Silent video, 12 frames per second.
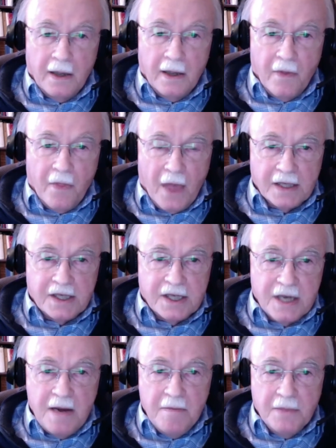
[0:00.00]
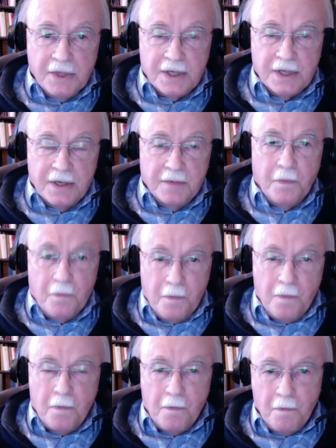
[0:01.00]
That seems to
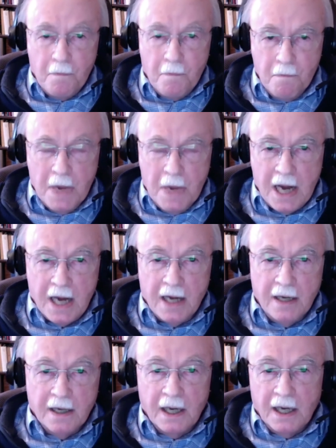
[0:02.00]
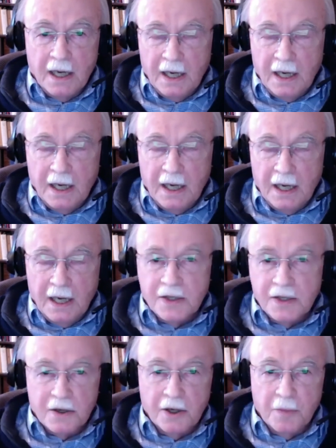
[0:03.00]
mean, and he, his
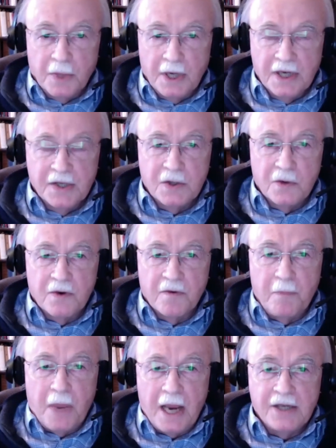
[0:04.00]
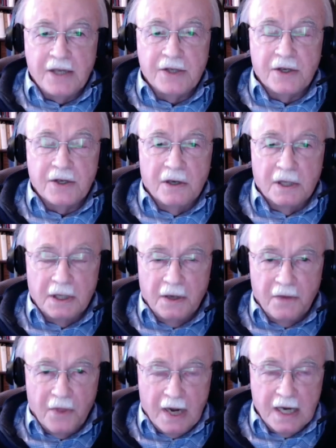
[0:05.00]
argument is sort of based on,
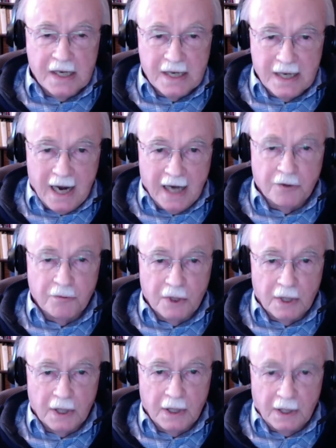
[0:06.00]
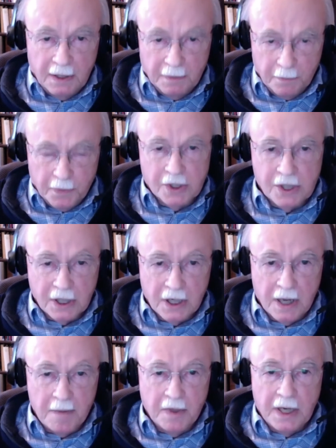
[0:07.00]
there is an actual person
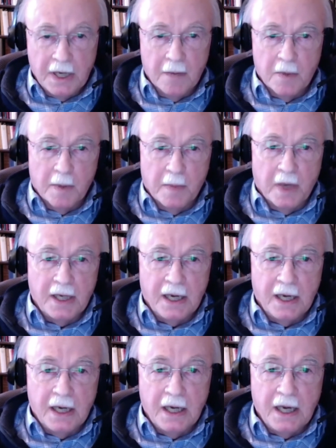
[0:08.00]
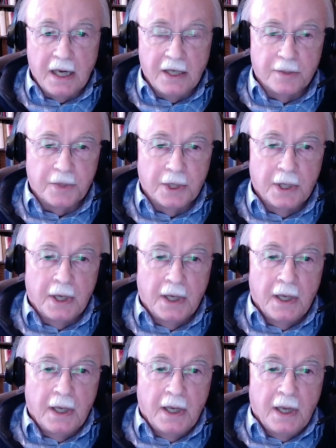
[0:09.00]
claiming the imamate in Egypt.
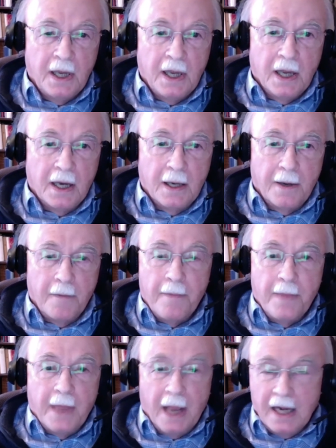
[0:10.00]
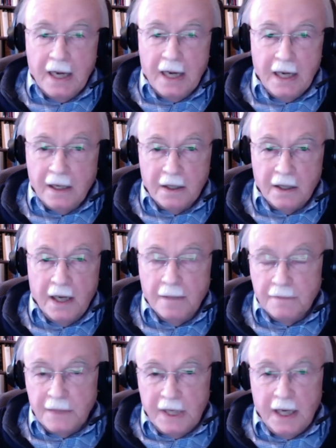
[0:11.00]
Um, and he
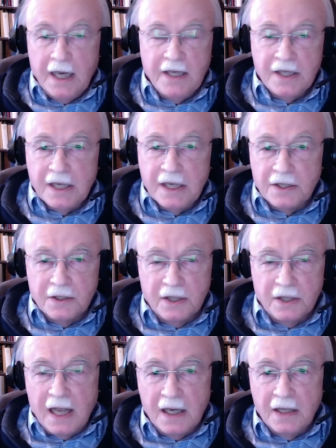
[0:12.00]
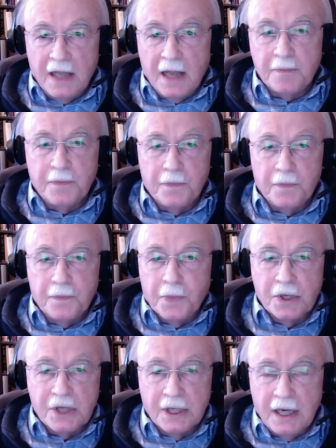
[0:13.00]
he says that that
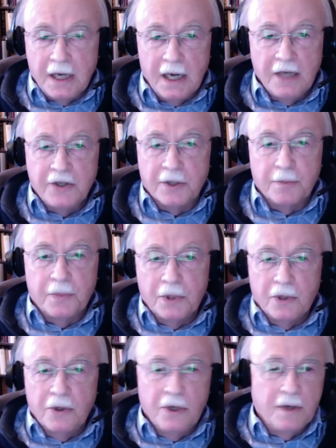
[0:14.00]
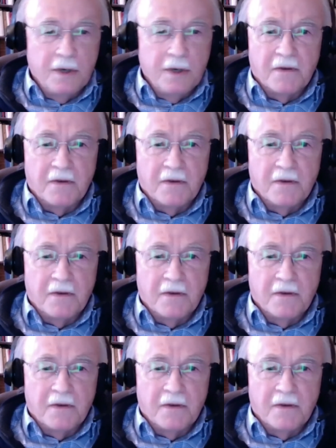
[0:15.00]
person in Egypt couldn't be